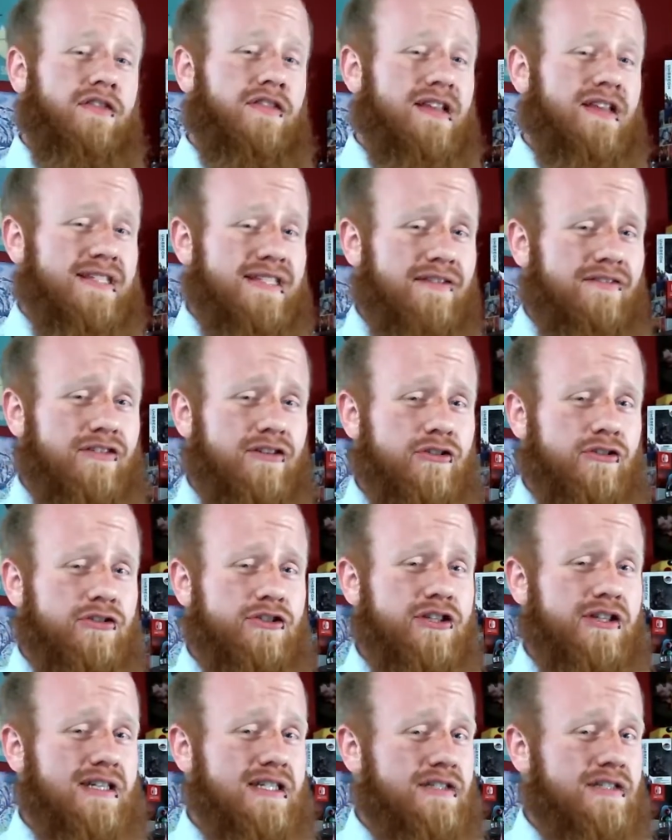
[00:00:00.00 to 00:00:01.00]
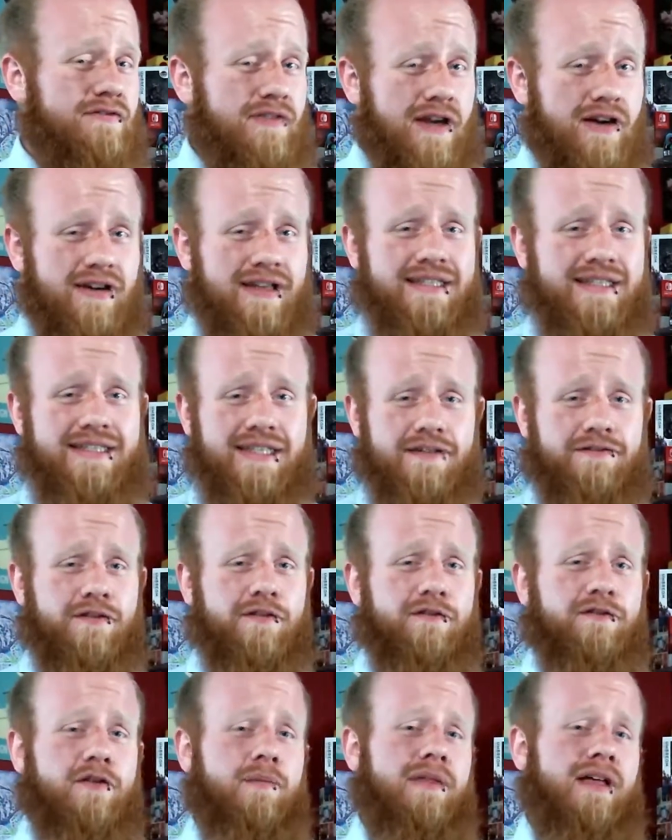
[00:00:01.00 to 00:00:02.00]
This evolution is very
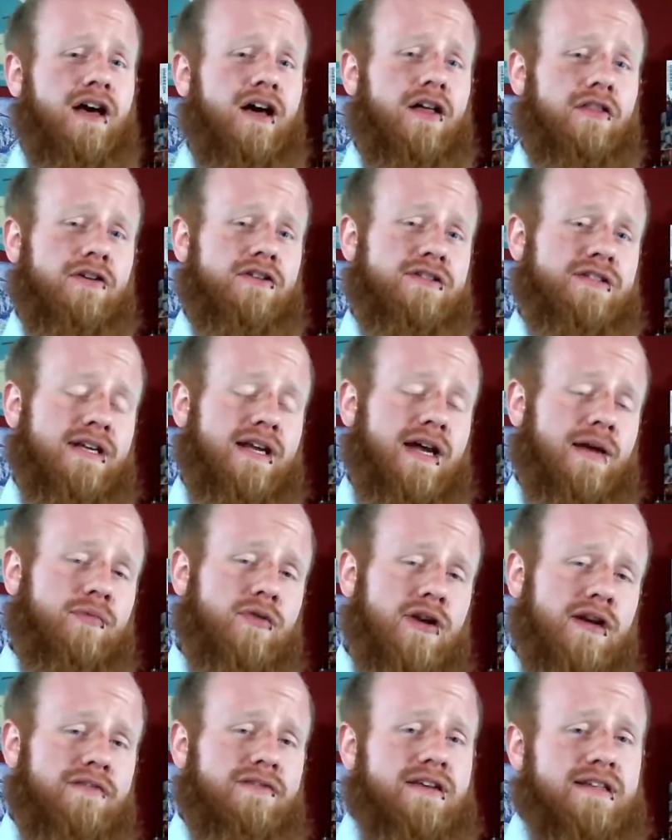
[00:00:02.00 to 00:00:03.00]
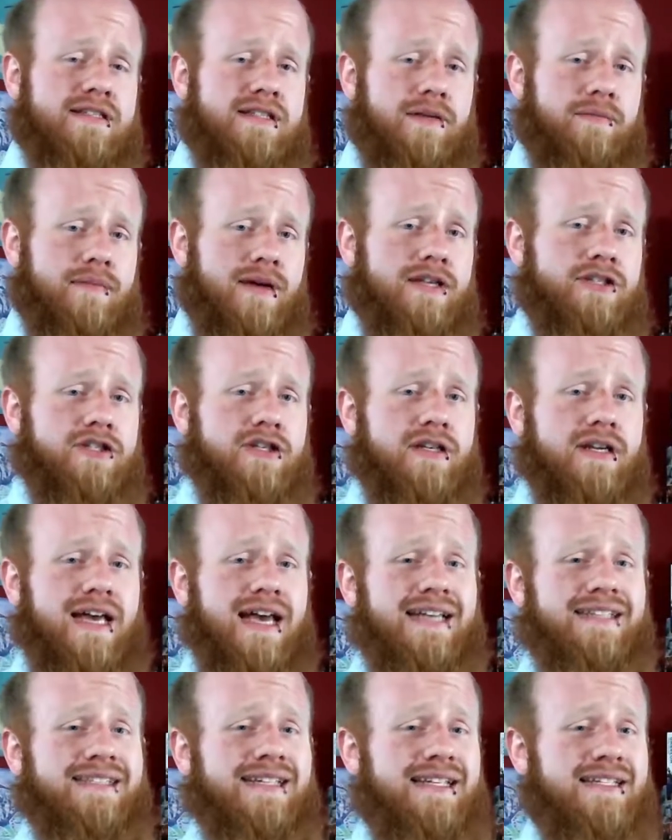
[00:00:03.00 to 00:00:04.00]
different from the others that I previously mentioned,
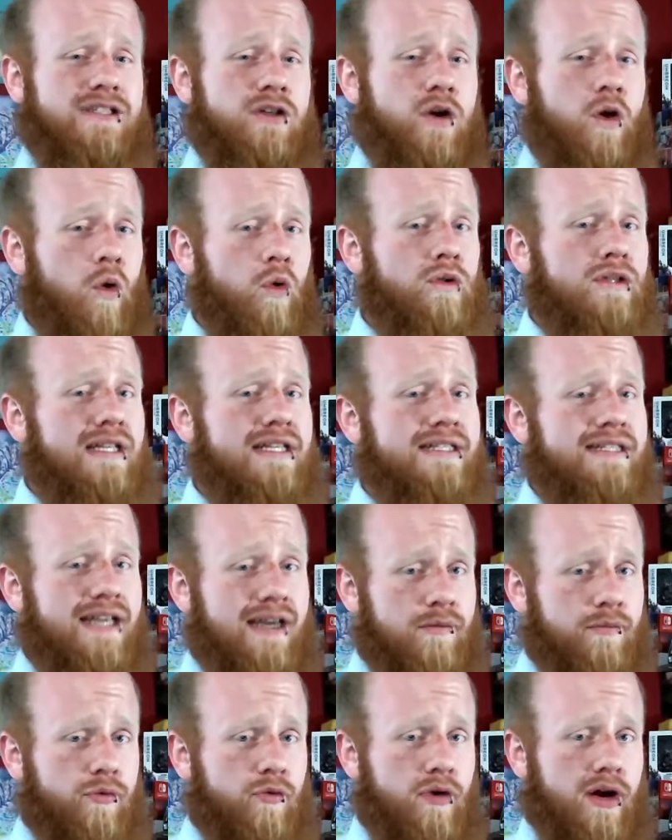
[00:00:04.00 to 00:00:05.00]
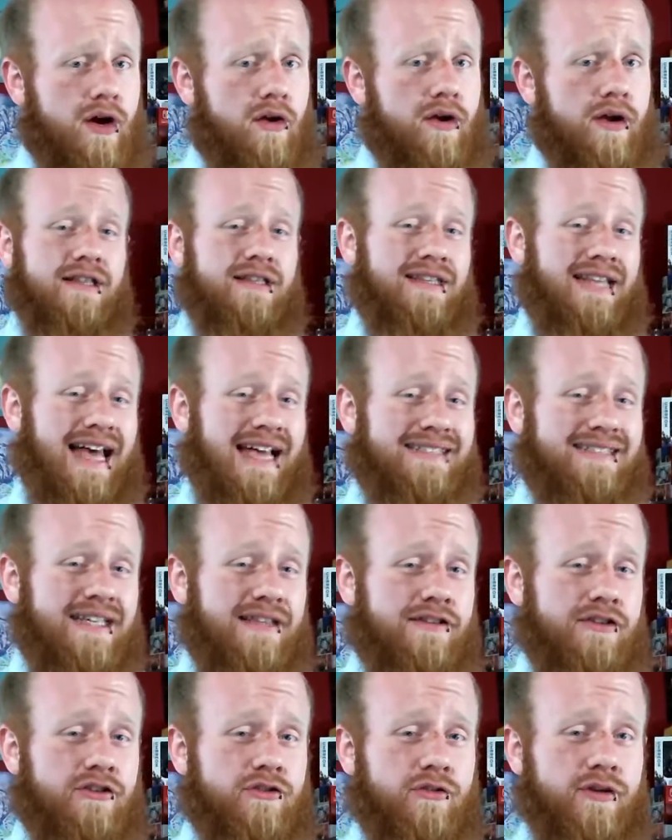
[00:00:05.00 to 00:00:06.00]
as it is only temporary, lasting
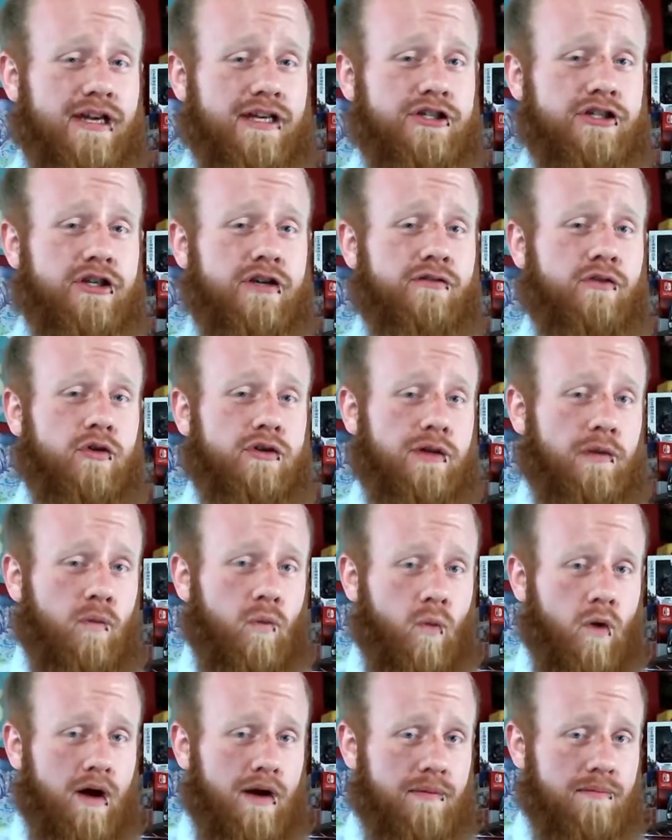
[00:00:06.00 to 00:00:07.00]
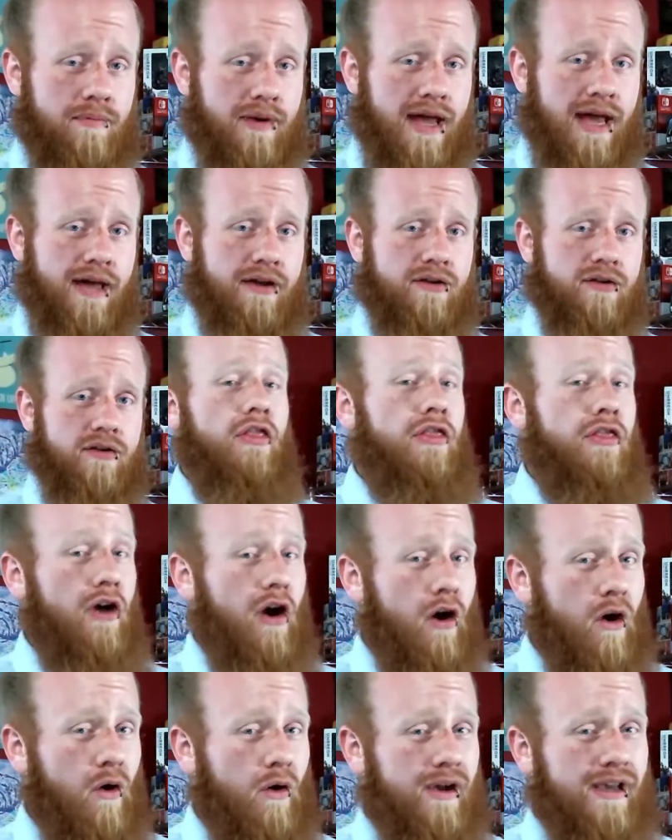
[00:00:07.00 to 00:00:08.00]
the duration of only one battle,
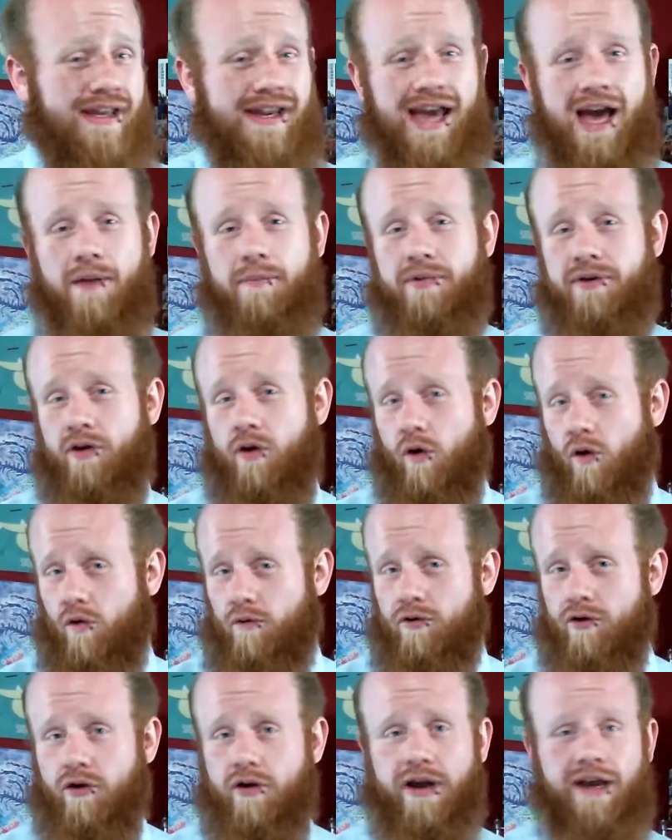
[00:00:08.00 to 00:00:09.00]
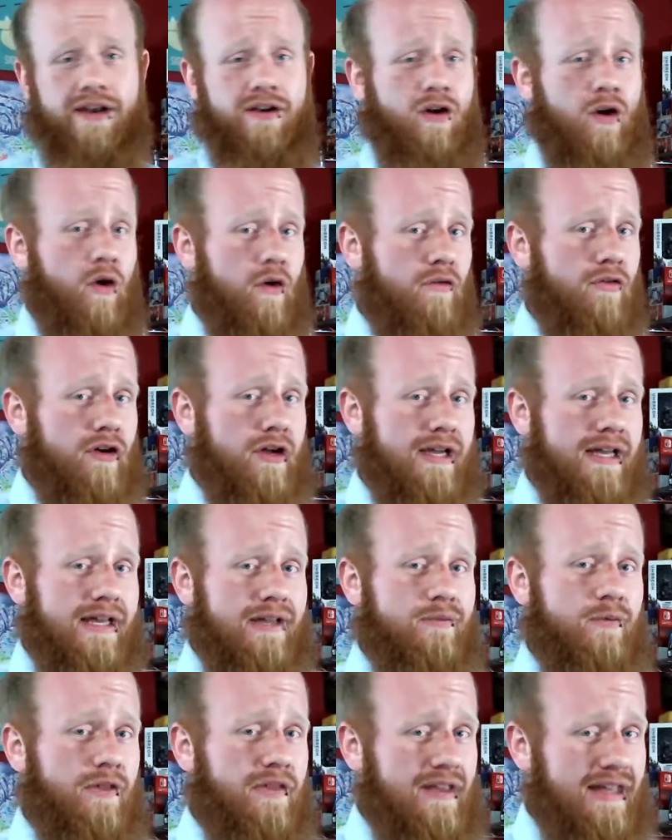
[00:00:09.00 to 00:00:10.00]
though can happen over and over
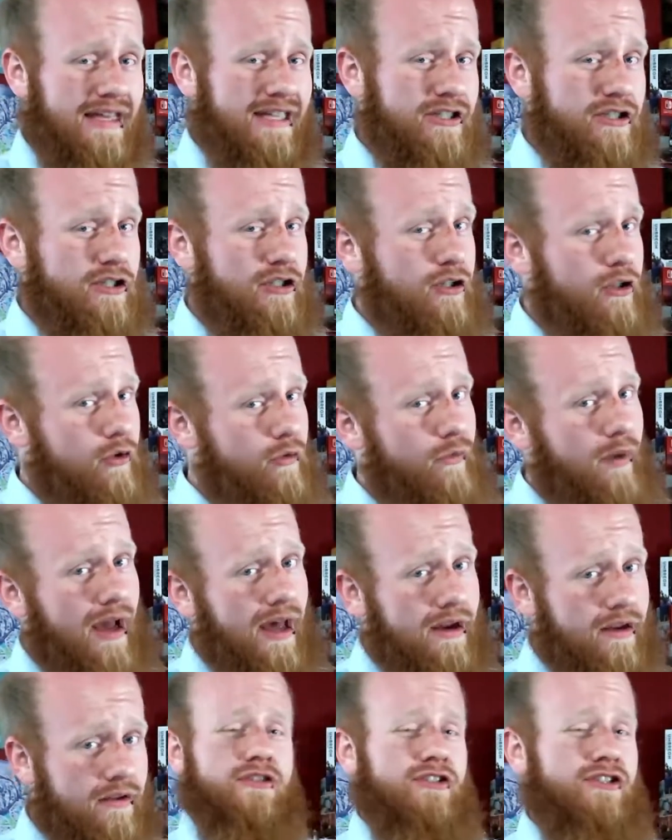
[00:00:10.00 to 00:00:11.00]
again with each new battle.